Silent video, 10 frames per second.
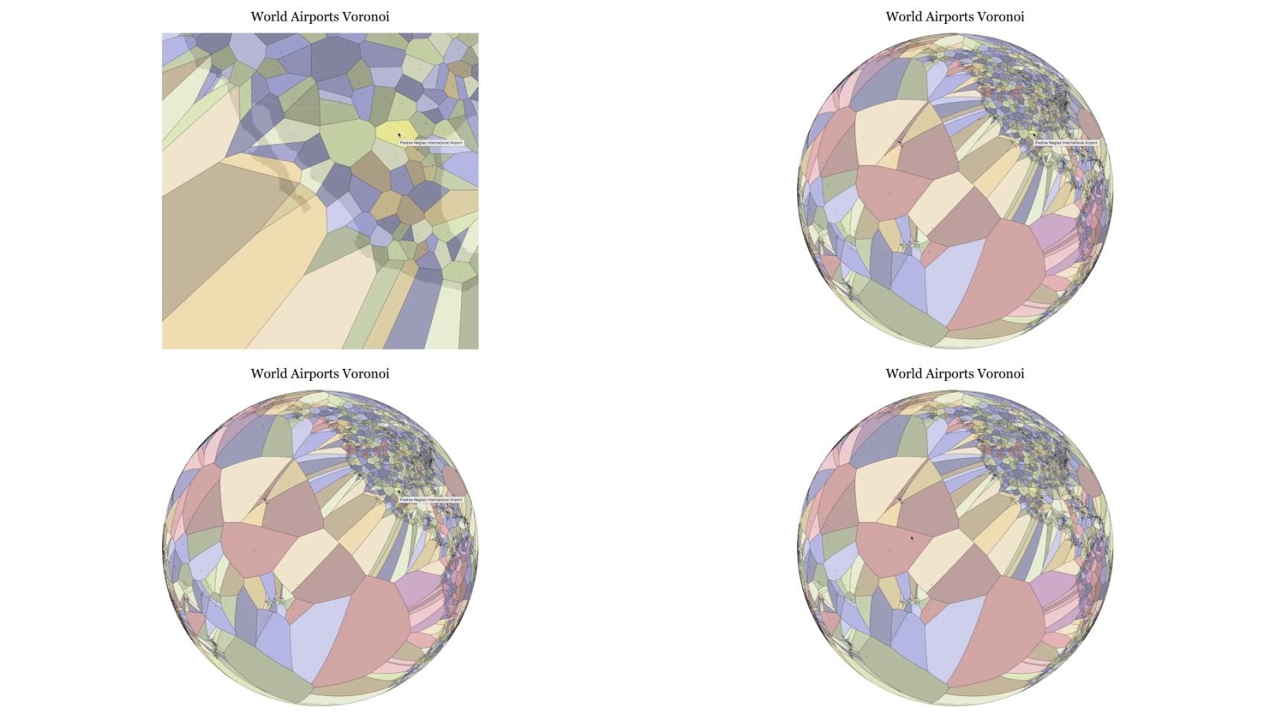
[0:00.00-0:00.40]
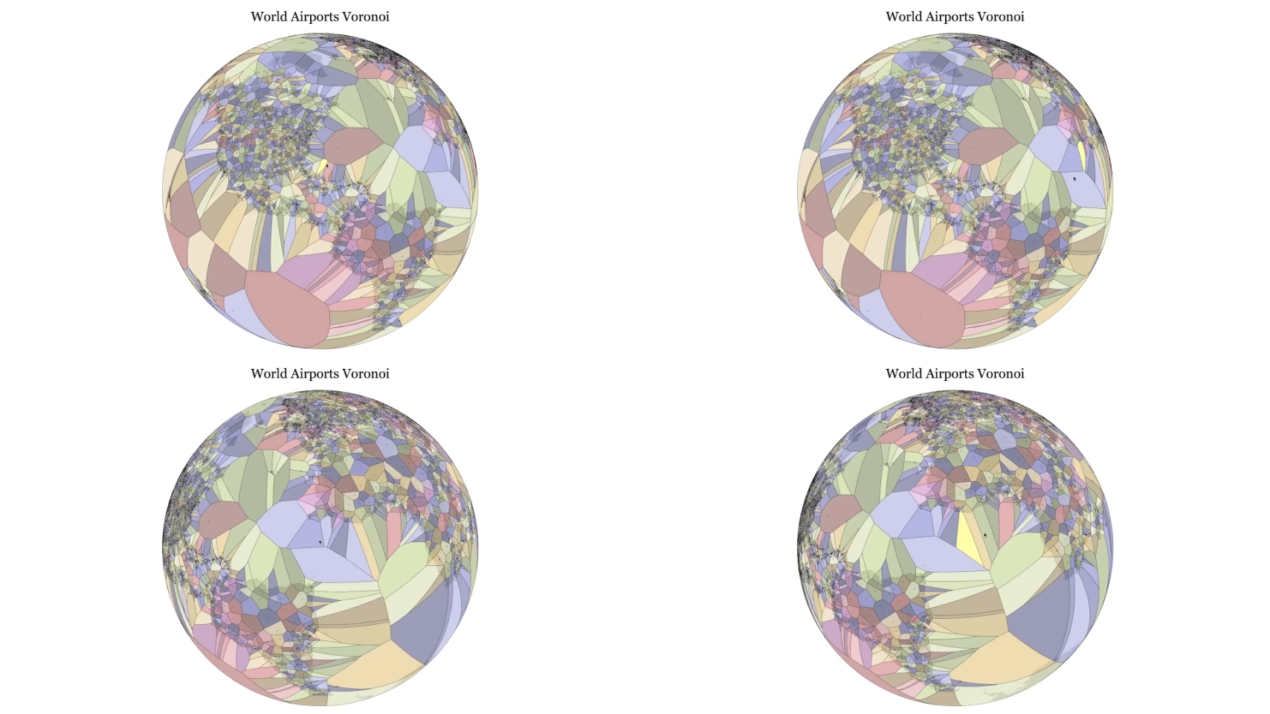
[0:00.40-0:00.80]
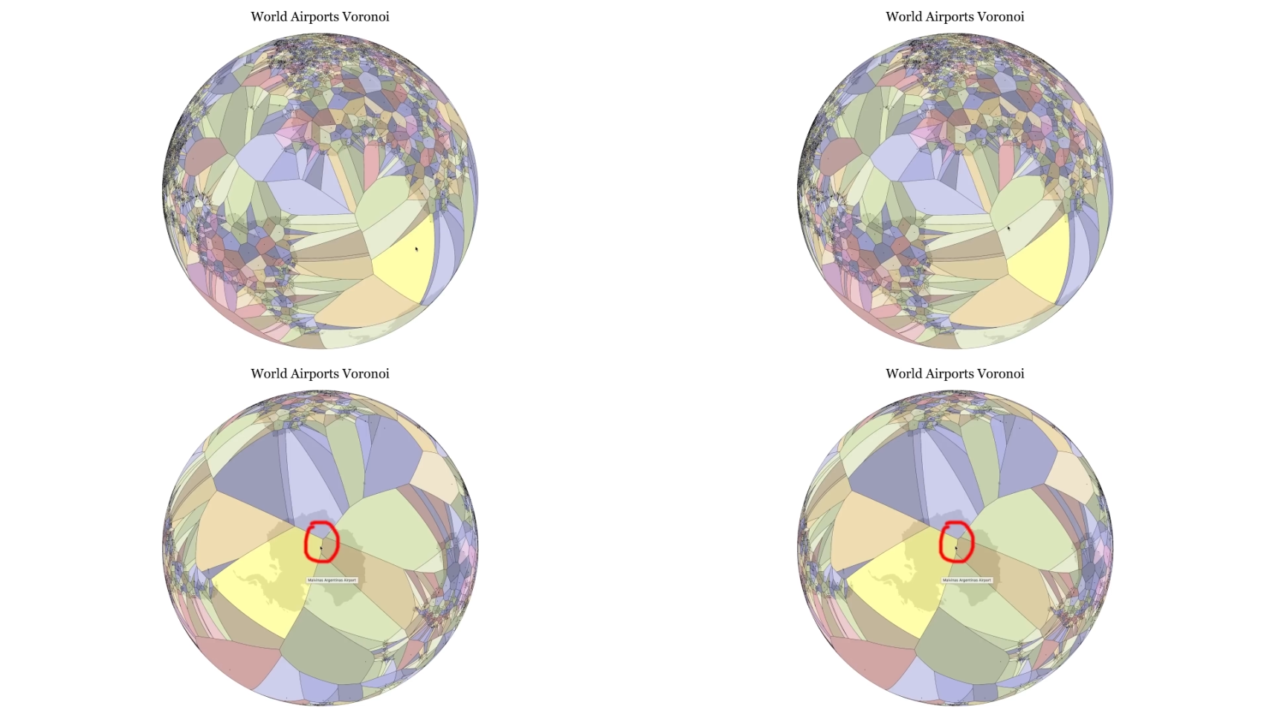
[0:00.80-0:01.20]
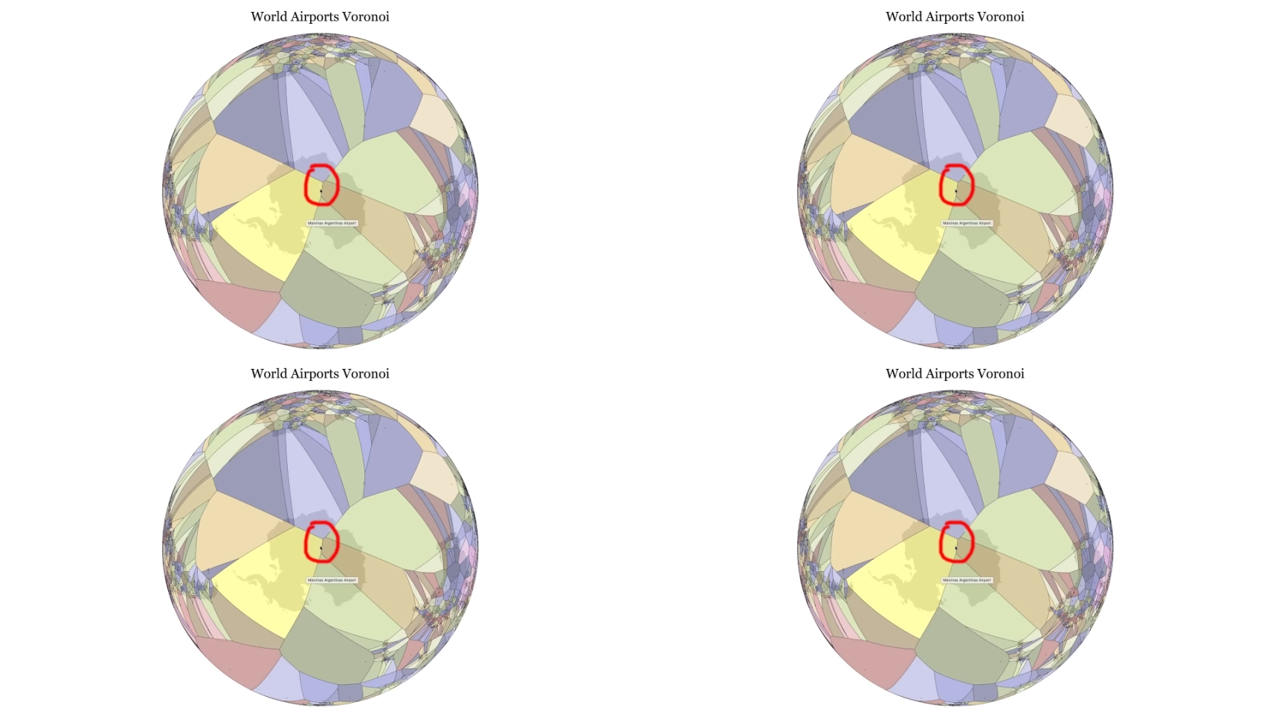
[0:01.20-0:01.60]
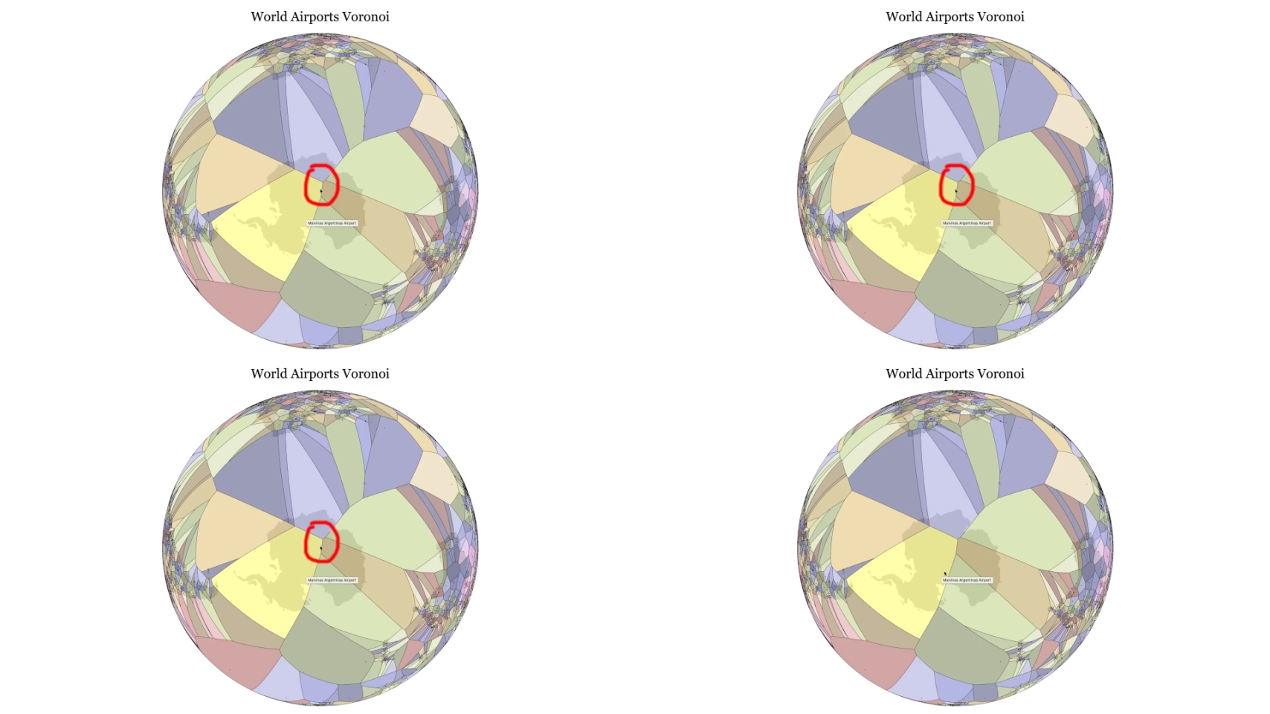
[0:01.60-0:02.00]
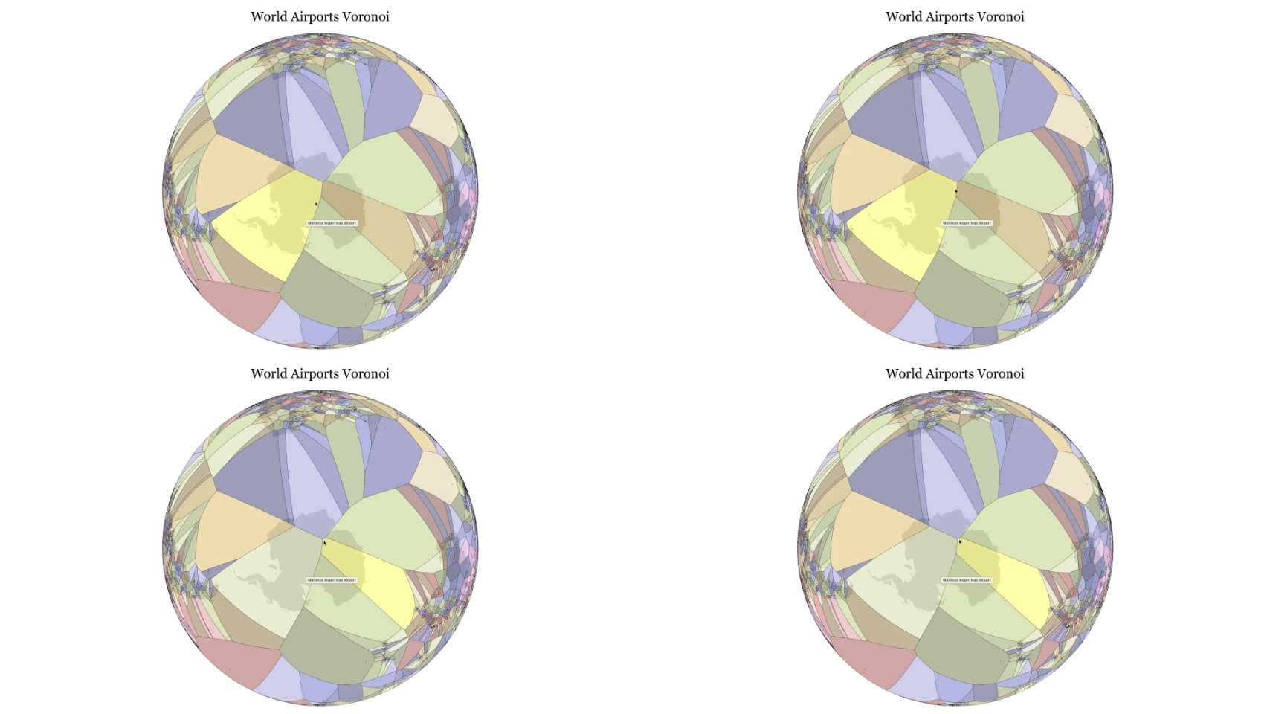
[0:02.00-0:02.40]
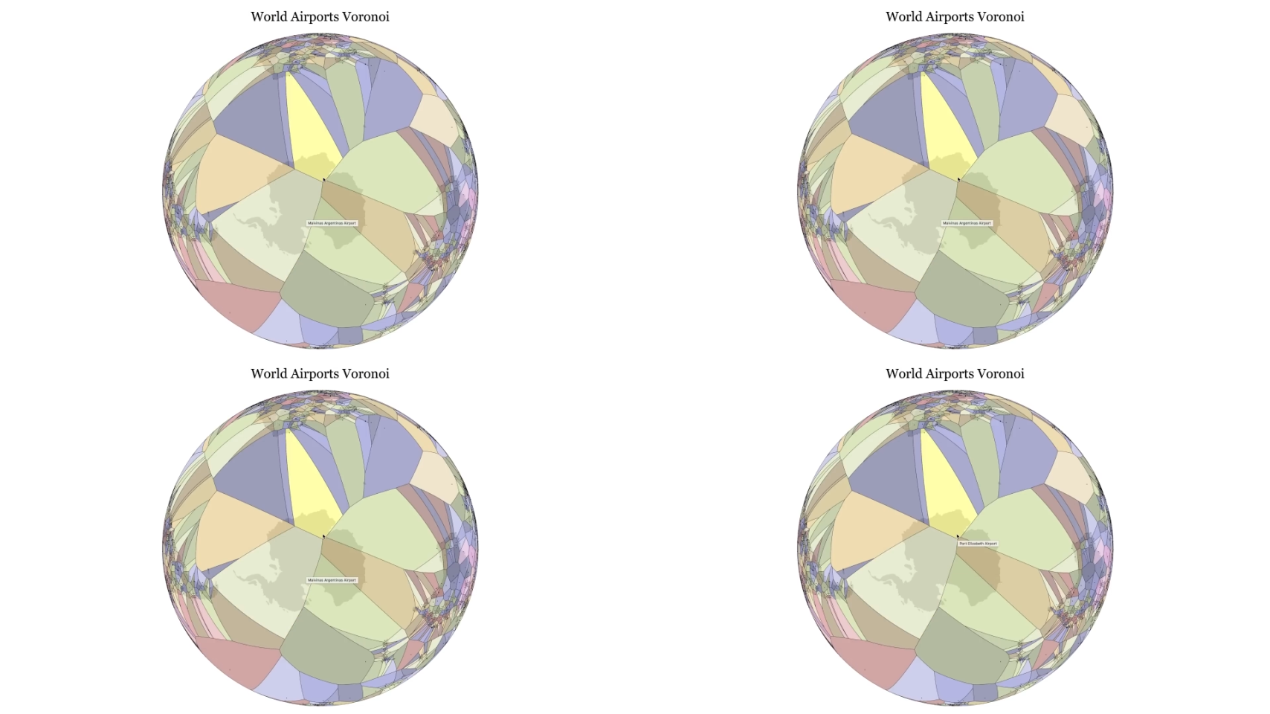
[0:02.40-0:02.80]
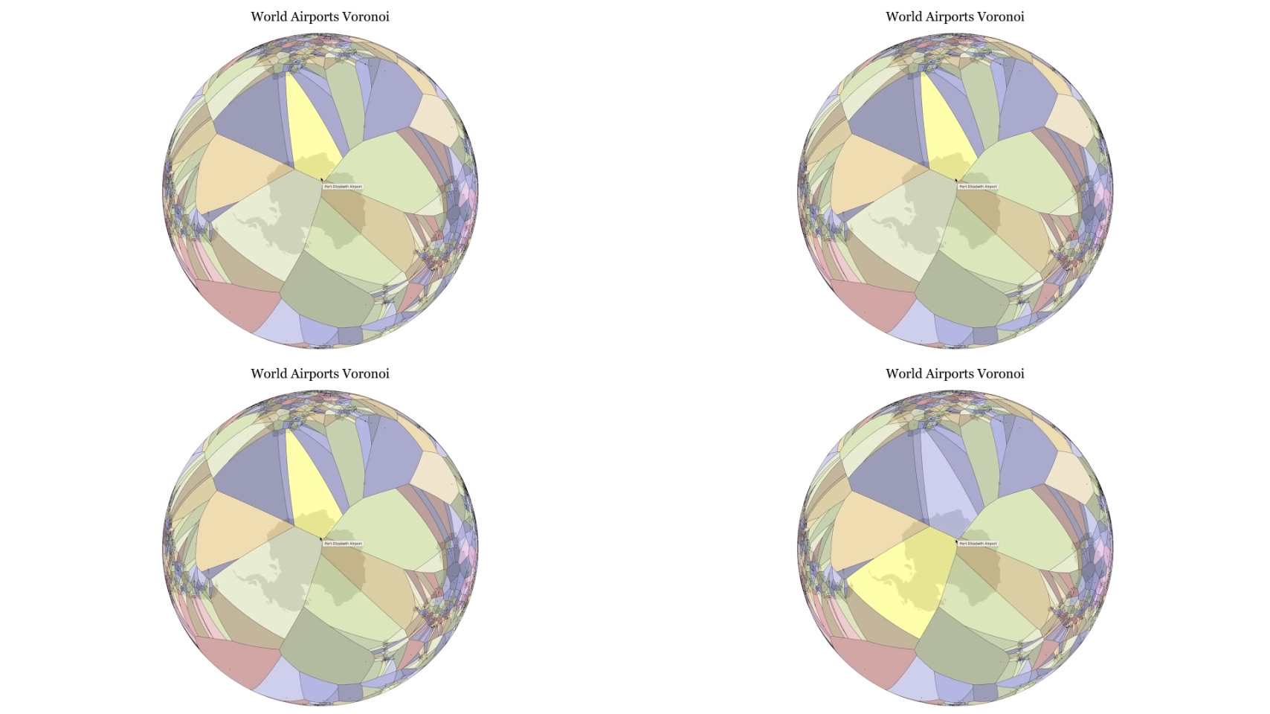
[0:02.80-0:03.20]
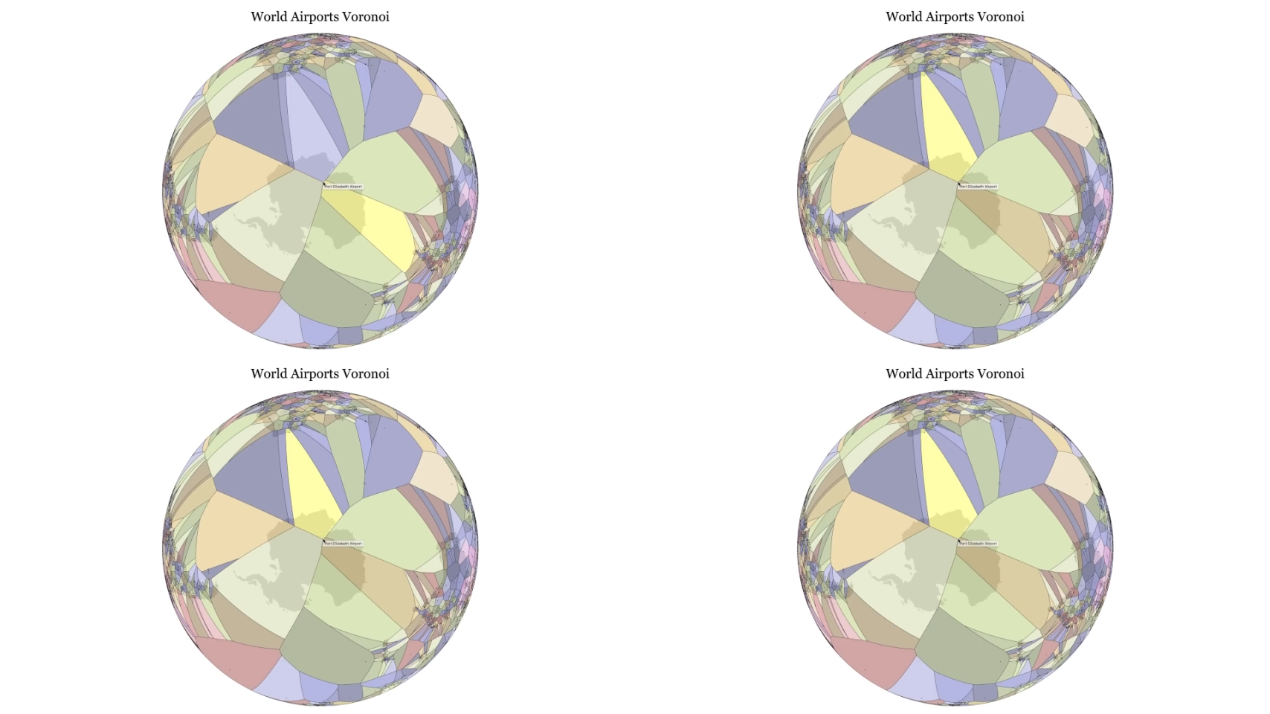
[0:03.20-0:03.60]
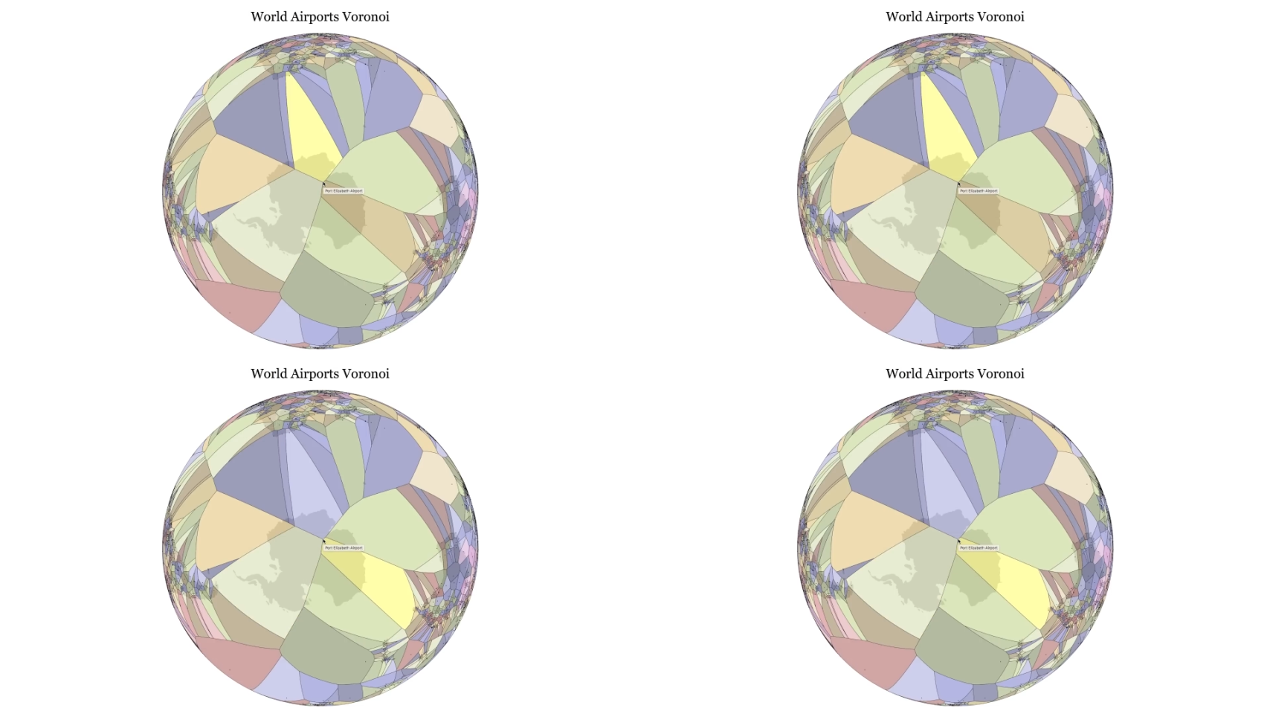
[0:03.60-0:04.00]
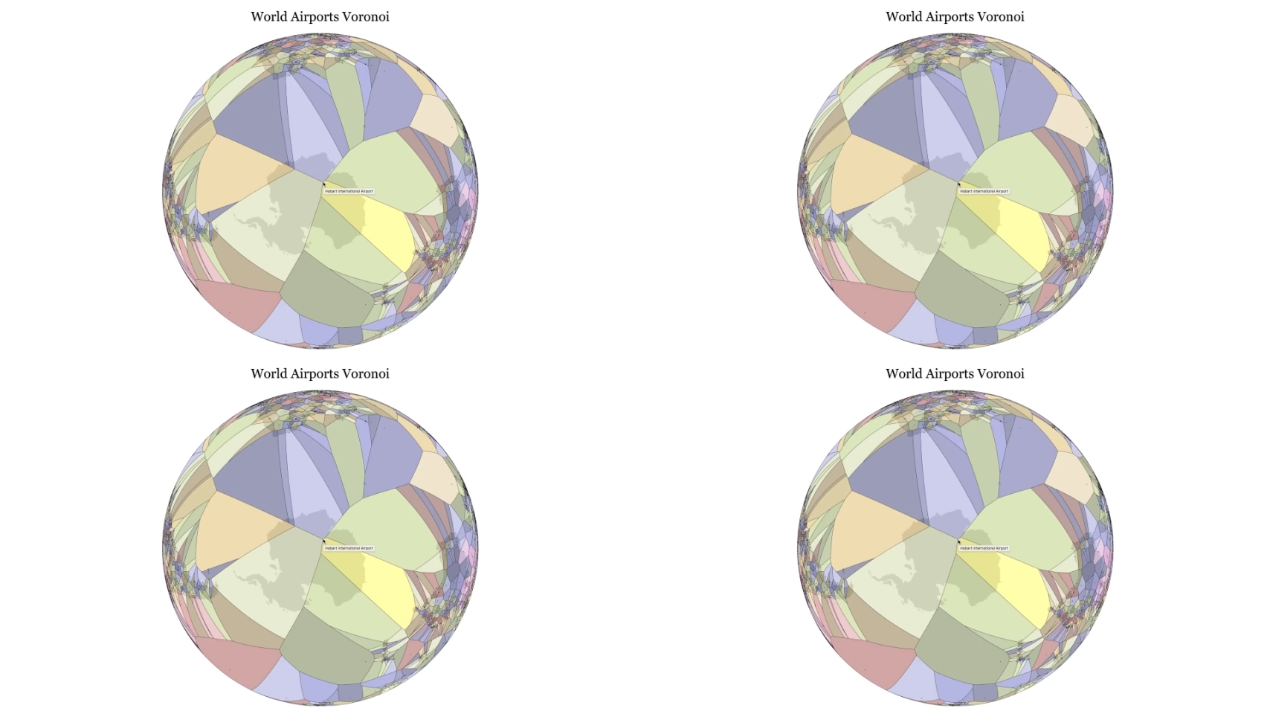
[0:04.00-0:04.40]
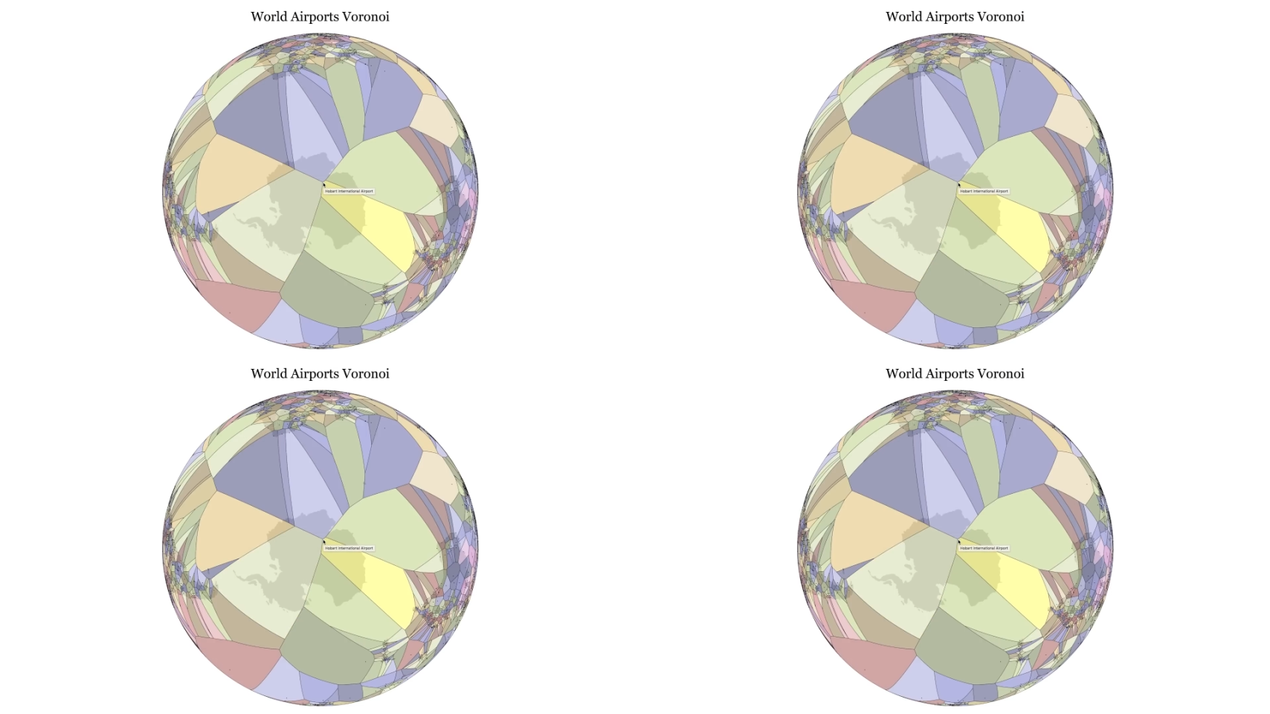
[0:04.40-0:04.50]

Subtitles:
[unreadable: no face in view]